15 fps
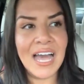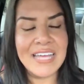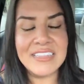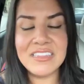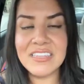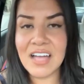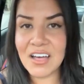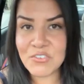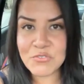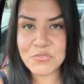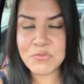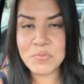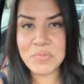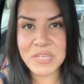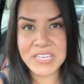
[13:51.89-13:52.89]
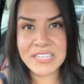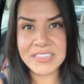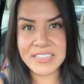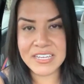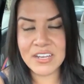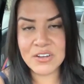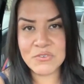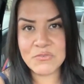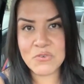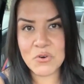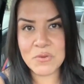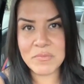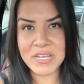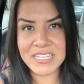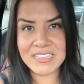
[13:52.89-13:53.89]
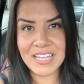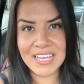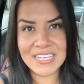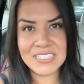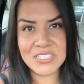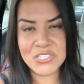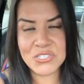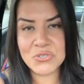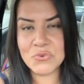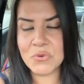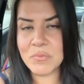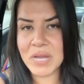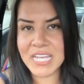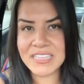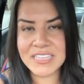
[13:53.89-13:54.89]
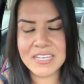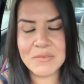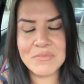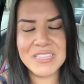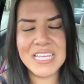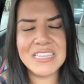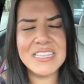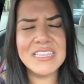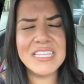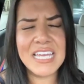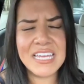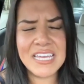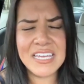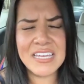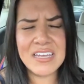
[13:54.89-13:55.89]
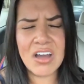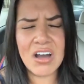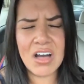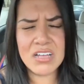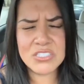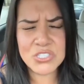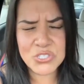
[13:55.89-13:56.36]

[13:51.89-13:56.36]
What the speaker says: I love being there for my clients to remind them that they